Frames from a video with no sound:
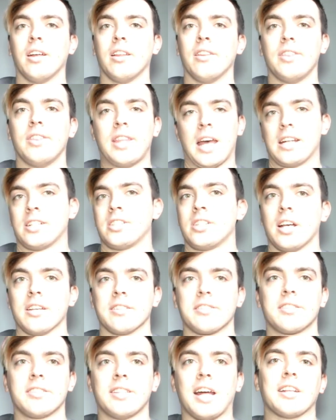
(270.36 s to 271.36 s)

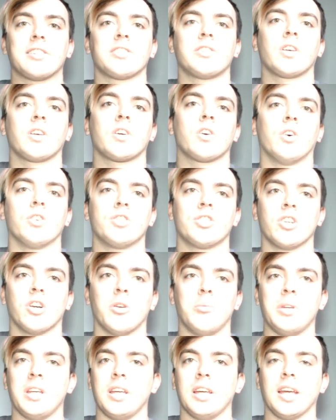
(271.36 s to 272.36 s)
That's the culture
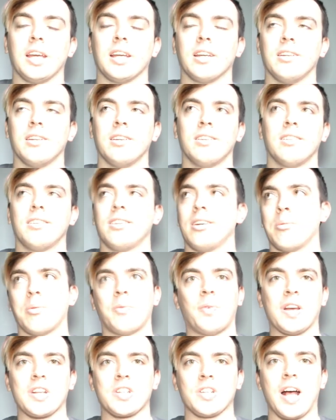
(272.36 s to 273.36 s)
of being a
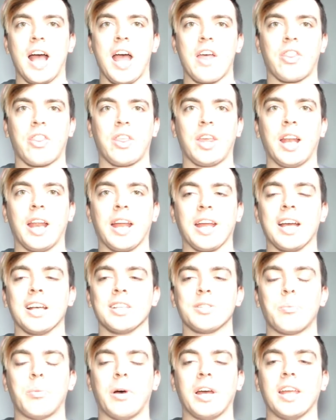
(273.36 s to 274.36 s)
professional athlete, I
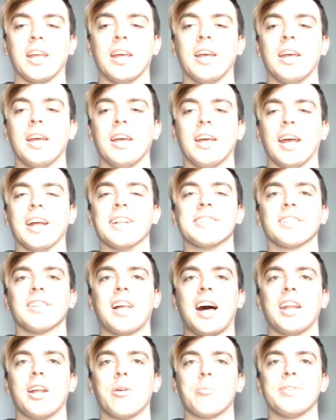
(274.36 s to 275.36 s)
guess, but it's a
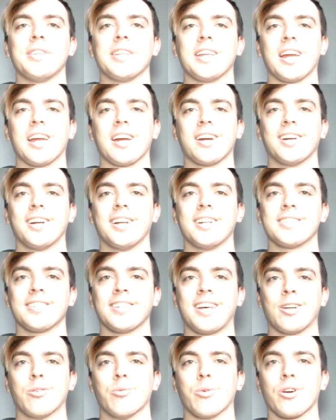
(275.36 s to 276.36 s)
lot up in the air, and it's a
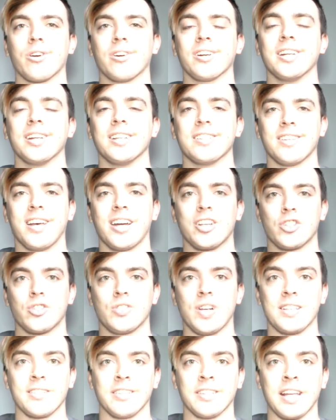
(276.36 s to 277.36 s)
lot of worry, it's a lot of
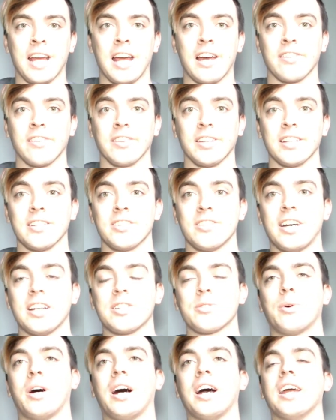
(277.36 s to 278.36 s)
stress on the athlete. So
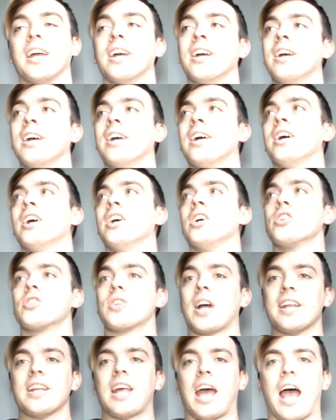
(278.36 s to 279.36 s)
that's why
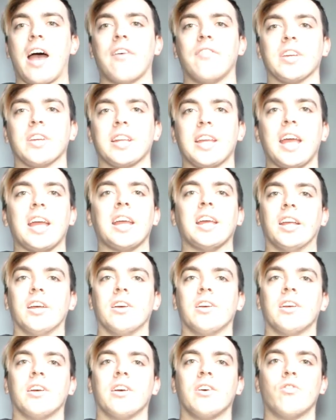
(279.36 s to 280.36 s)
trying to advocate
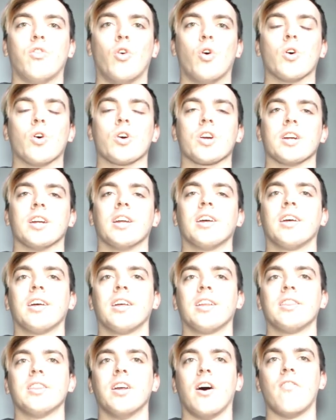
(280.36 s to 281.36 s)
for
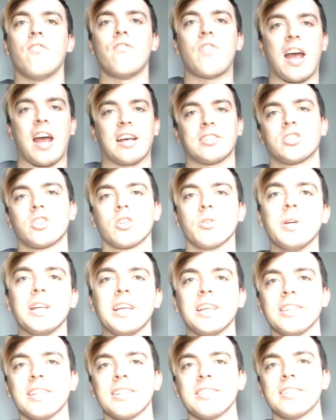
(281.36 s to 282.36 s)
the faster we
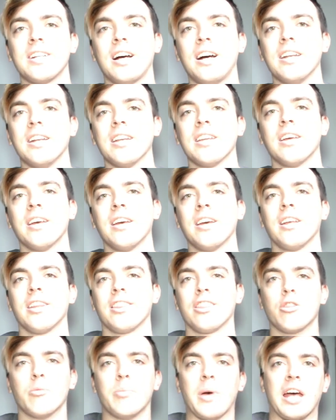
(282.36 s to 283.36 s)
get this done,
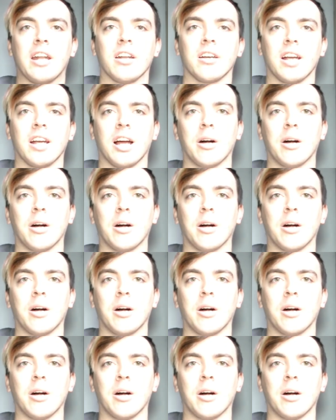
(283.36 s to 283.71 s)
the better.